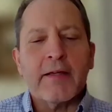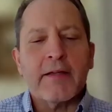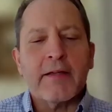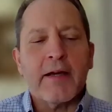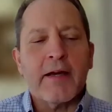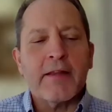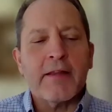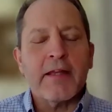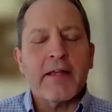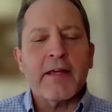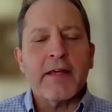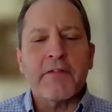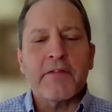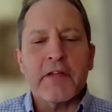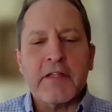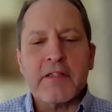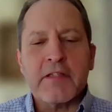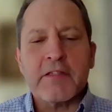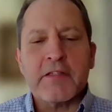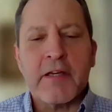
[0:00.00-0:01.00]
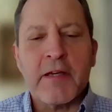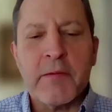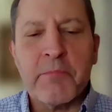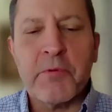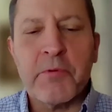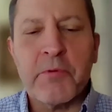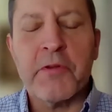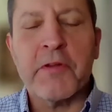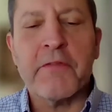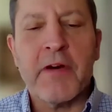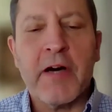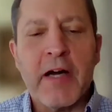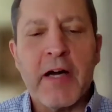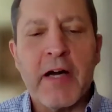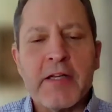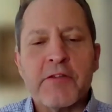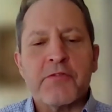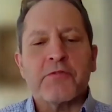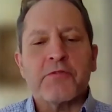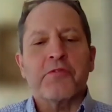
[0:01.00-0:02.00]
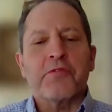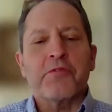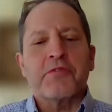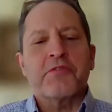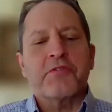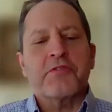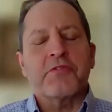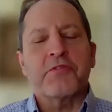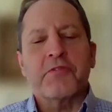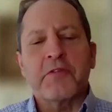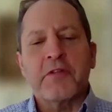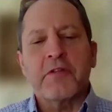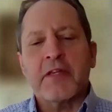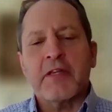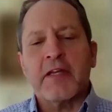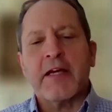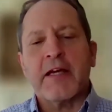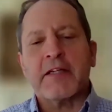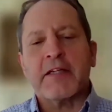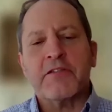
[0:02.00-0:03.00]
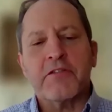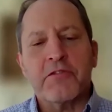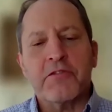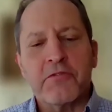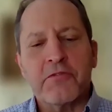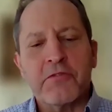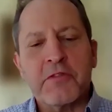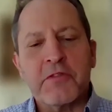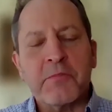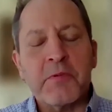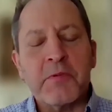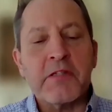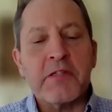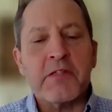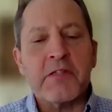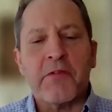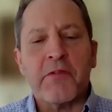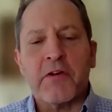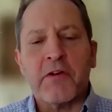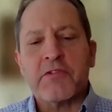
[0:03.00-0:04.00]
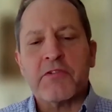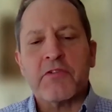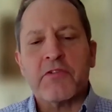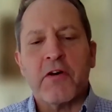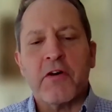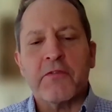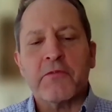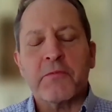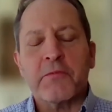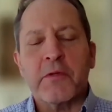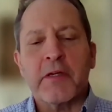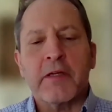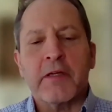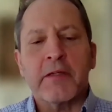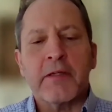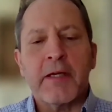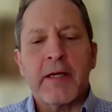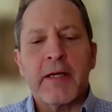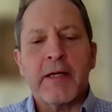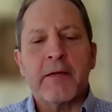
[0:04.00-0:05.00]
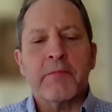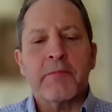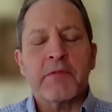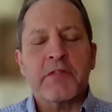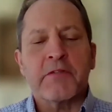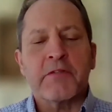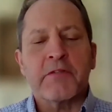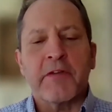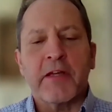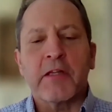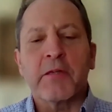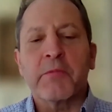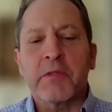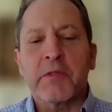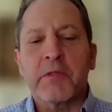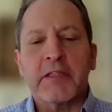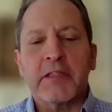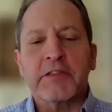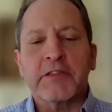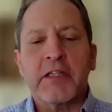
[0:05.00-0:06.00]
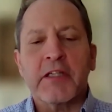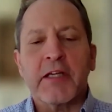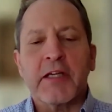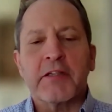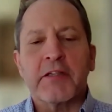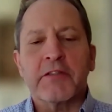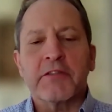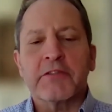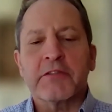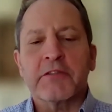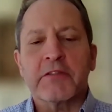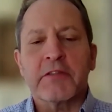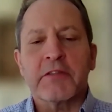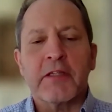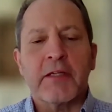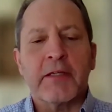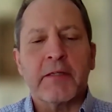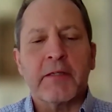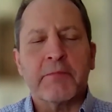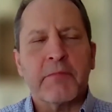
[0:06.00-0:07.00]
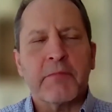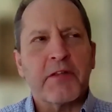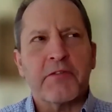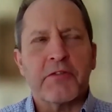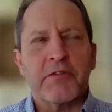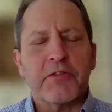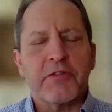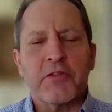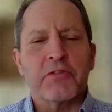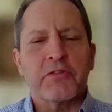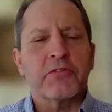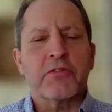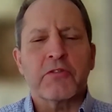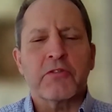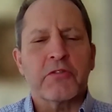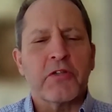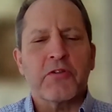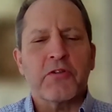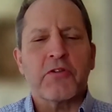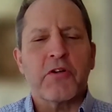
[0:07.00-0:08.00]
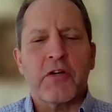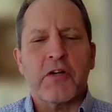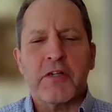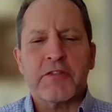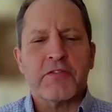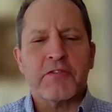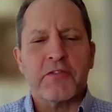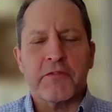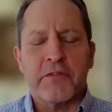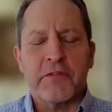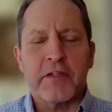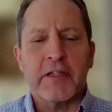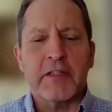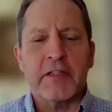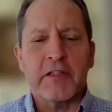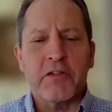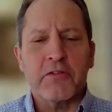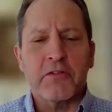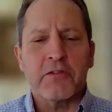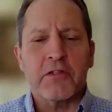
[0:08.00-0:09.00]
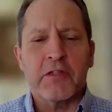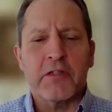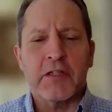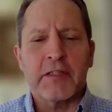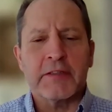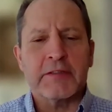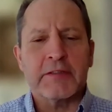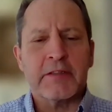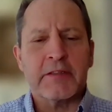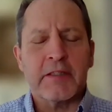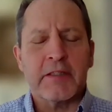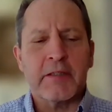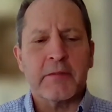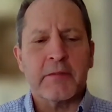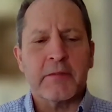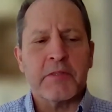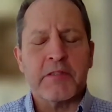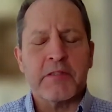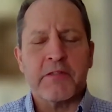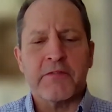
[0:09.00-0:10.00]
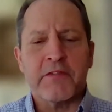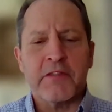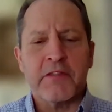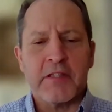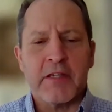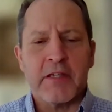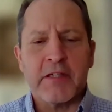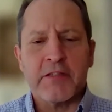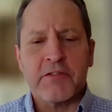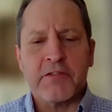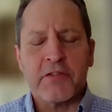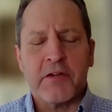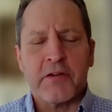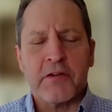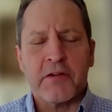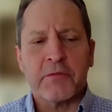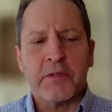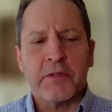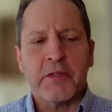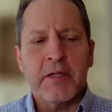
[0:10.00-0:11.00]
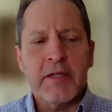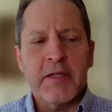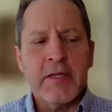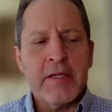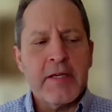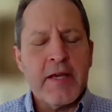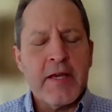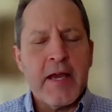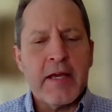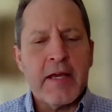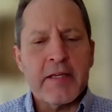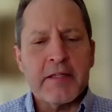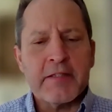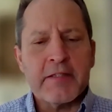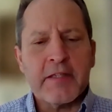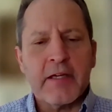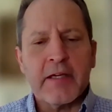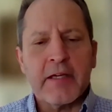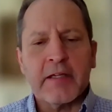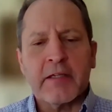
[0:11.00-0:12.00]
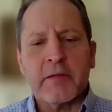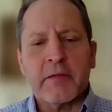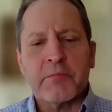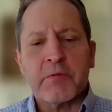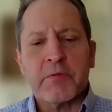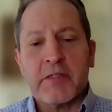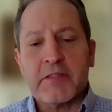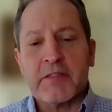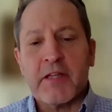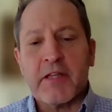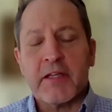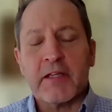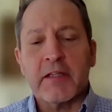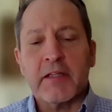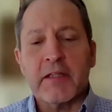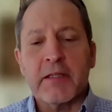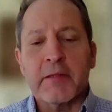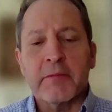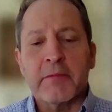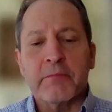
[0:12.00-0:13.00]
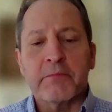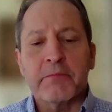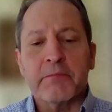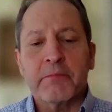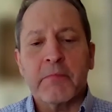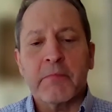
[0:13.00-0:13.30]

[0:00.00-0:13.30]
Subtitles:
I think of an example of a high school student that actually used a piece of our software. It's available to educators either at no cost or very low cost, piece of design software, and design a prosthetic limb